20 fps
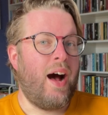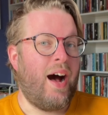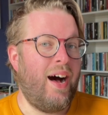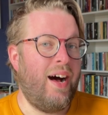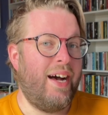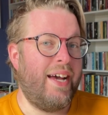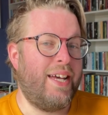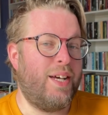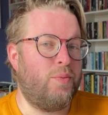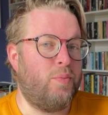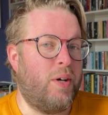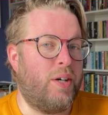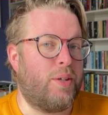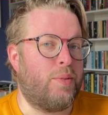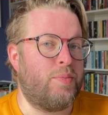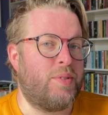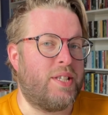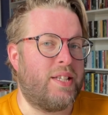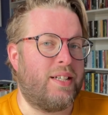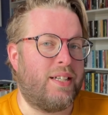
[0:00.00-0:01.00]
Hi and
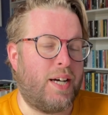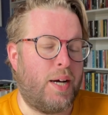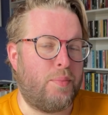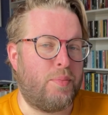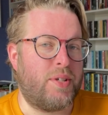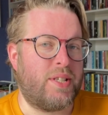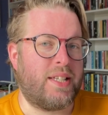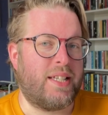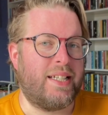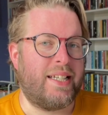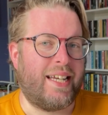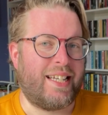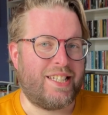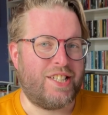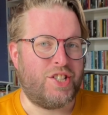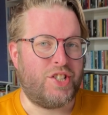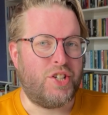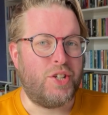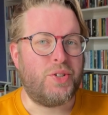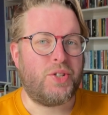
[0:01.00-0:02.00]
welcome to the Libraries
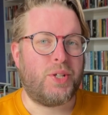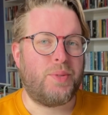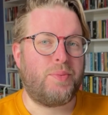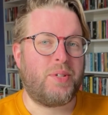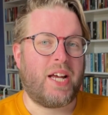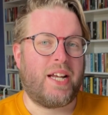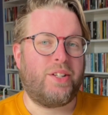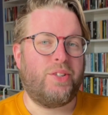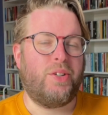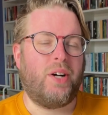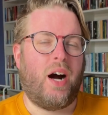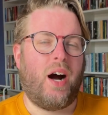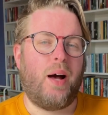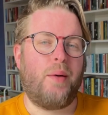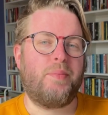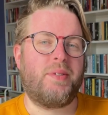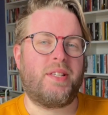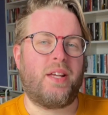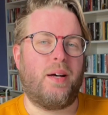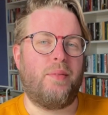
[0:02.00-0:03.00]
Connected YouTube channel.
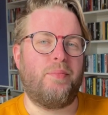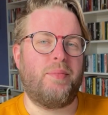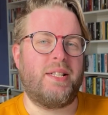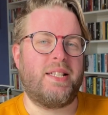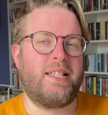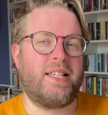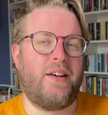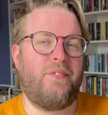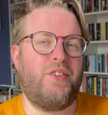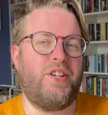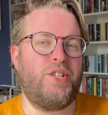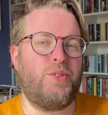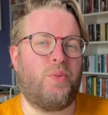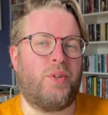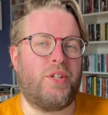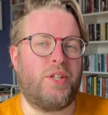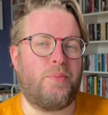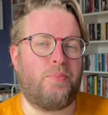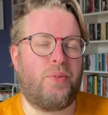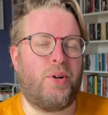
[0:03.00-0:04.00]
I'm Simon Savage,
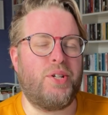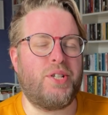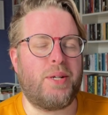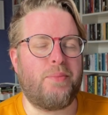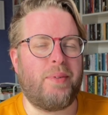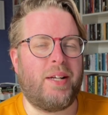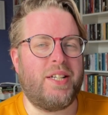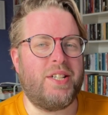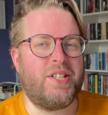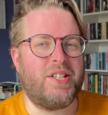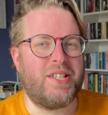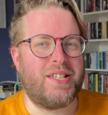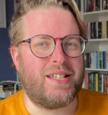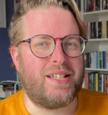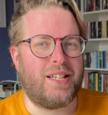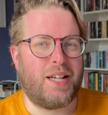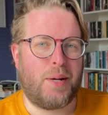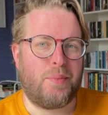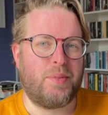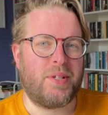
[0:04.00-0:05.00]
one of the project managers at
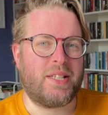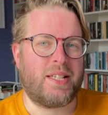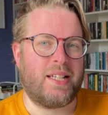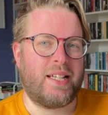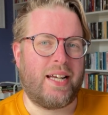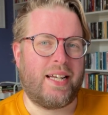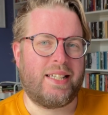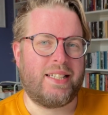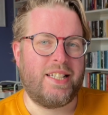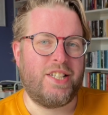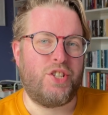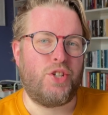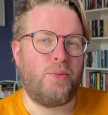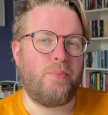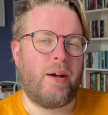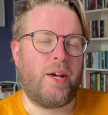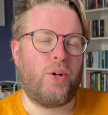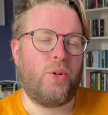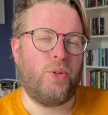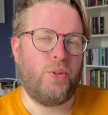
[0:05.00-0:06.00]
Libraries Connected. You
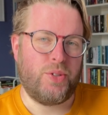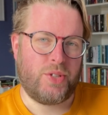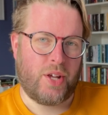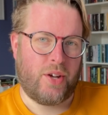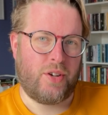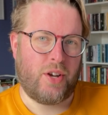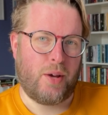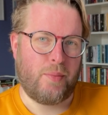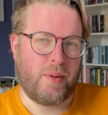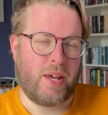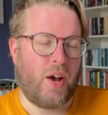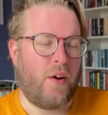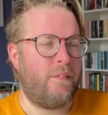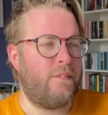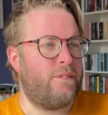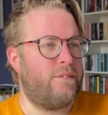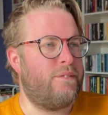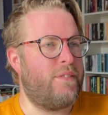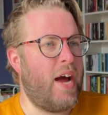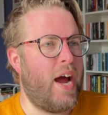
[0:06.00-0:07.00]
may also know me
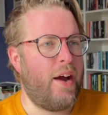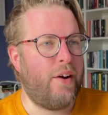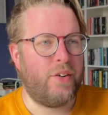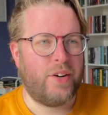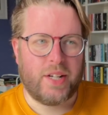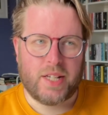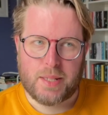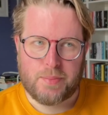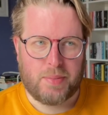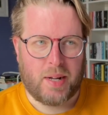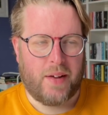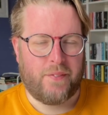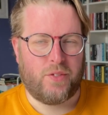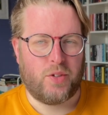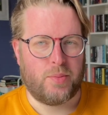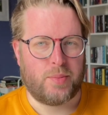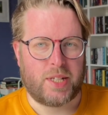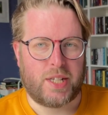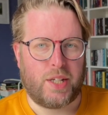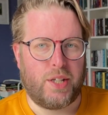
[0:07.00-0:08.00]
on various
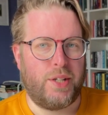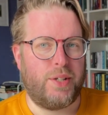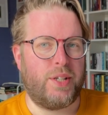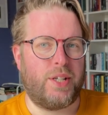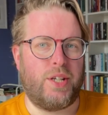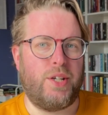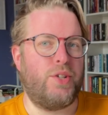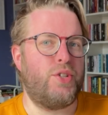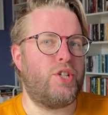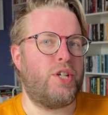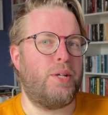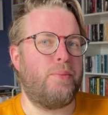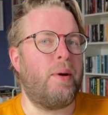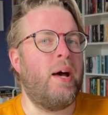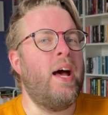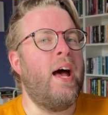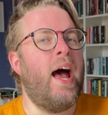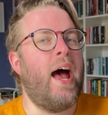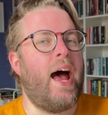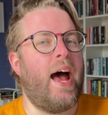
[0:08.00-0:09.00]
platforms, including YouTube,
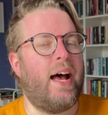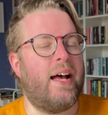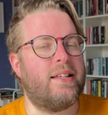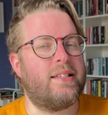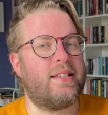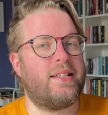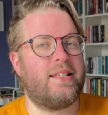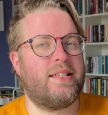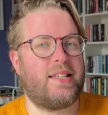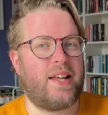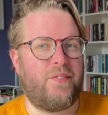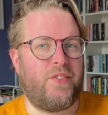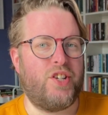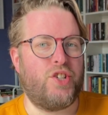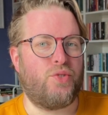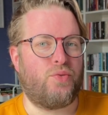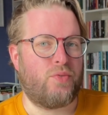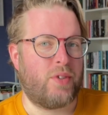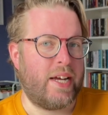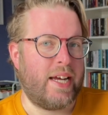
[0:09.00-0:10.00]
as
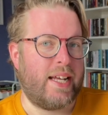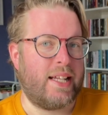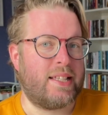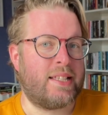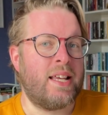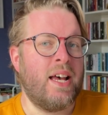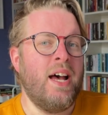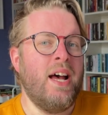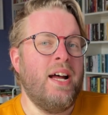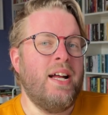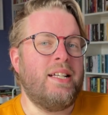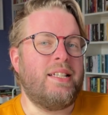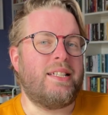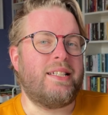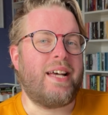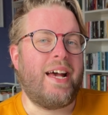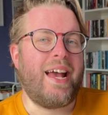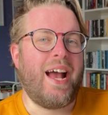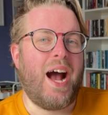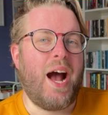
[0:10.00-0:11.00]
Savage Reads.
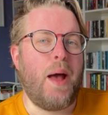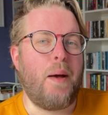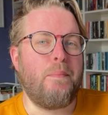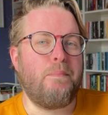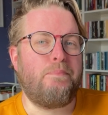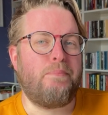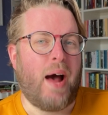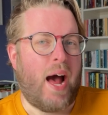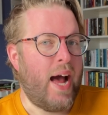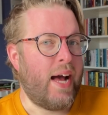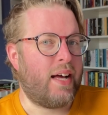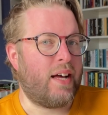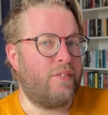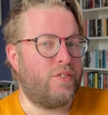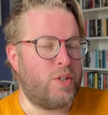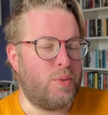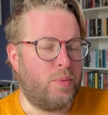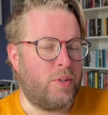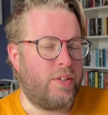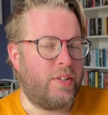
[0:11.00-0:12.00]
Today I am back, I've
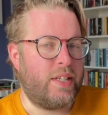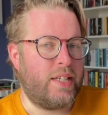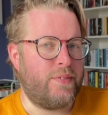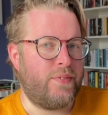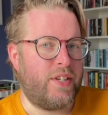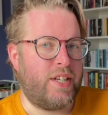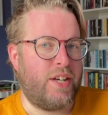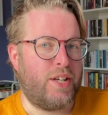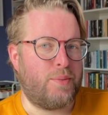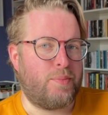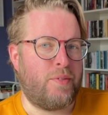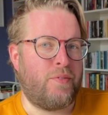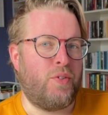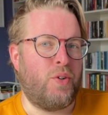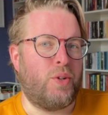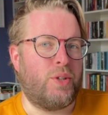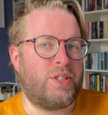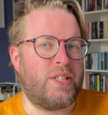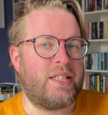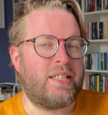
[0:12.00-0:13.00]
done one of these videos
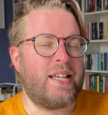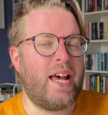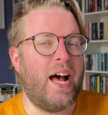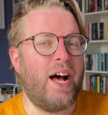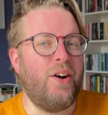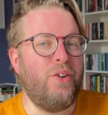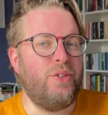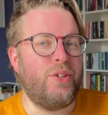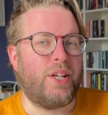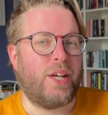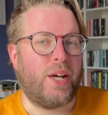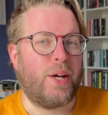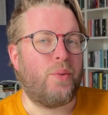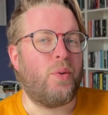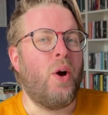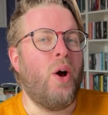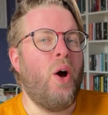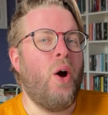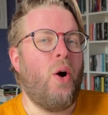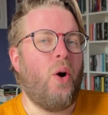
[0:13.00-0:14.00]
before, to tell
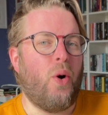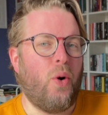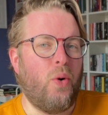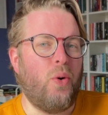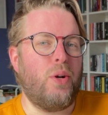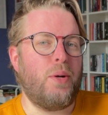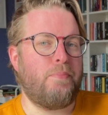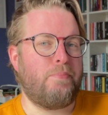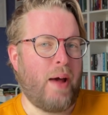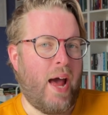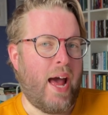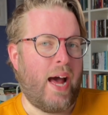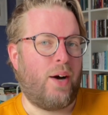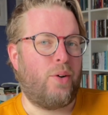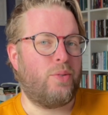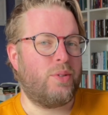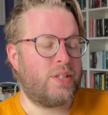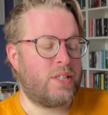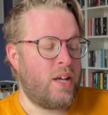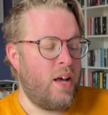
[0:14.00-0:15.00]
you all
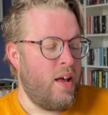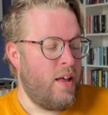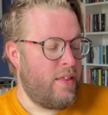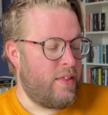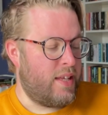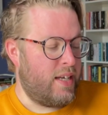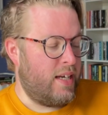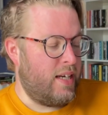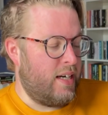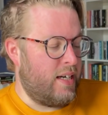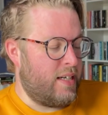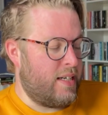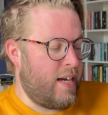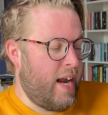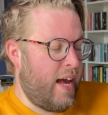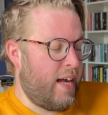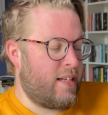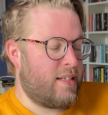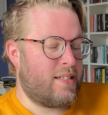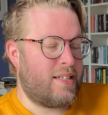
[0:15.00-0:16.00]
about the
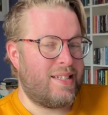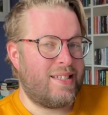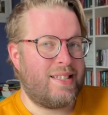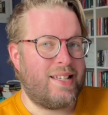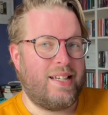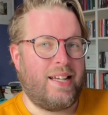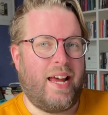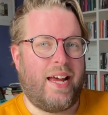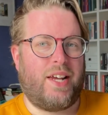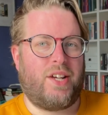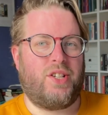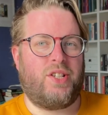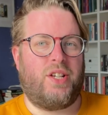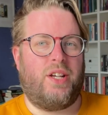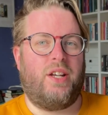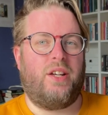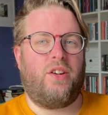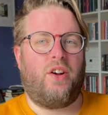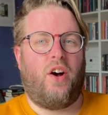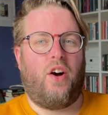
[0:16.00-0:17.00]
next
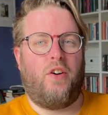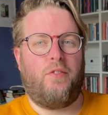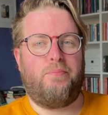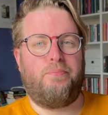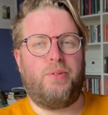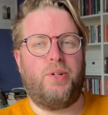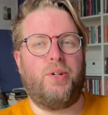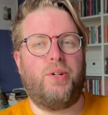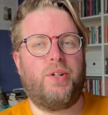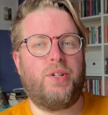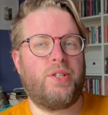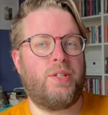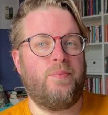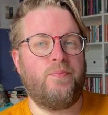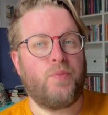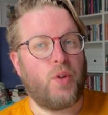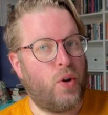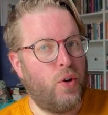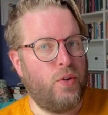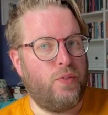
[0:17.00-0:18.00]
selection of books,
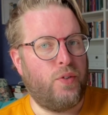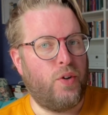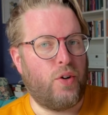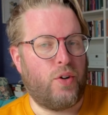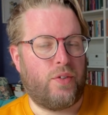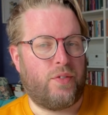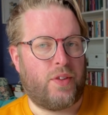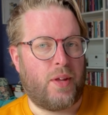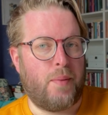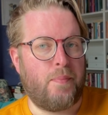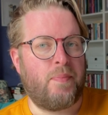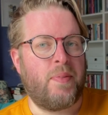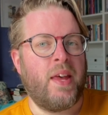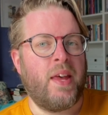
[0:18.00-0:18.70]
all four of them,